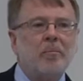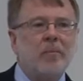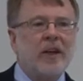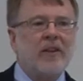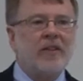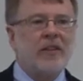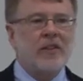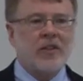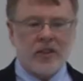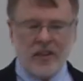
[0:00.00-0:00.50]

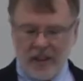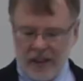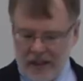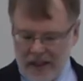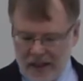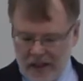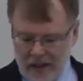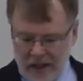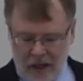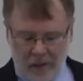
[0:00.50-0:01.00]
pivots in
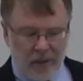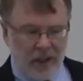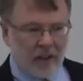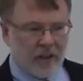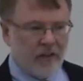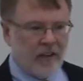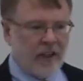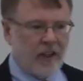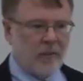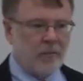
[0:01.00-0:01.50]
economic
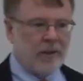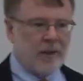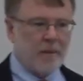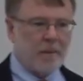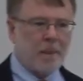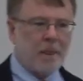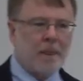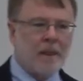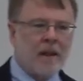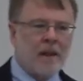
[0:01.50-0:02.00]
development?
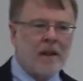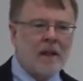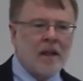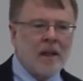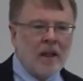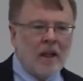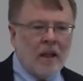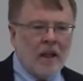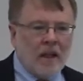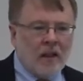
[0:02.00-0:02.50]

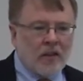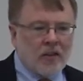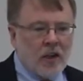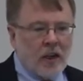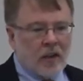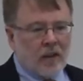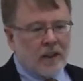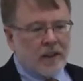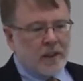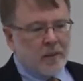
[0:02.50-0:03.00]

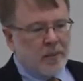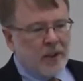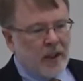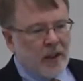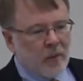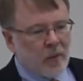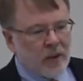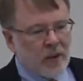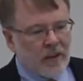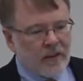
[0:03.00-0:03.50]
So let's
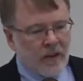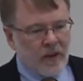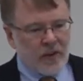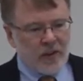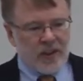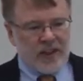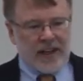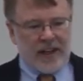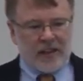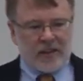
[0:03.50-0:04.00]
begin with the
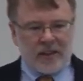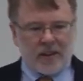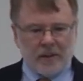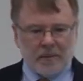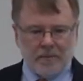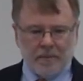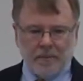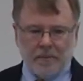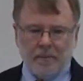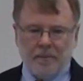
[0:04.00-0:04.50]
first task.
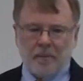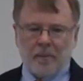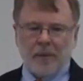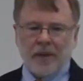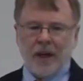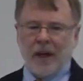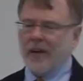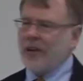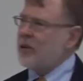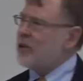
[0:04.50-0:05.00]

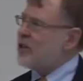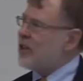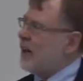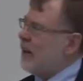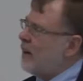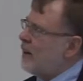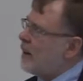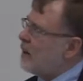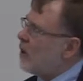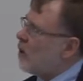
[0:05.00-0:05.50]

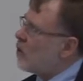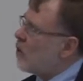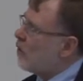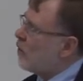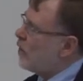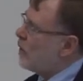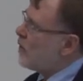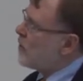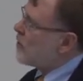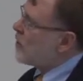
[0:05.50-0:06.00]
Understanding local
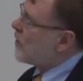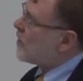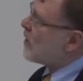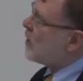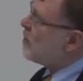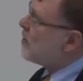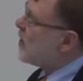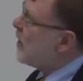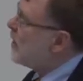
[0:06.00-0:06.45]
food systems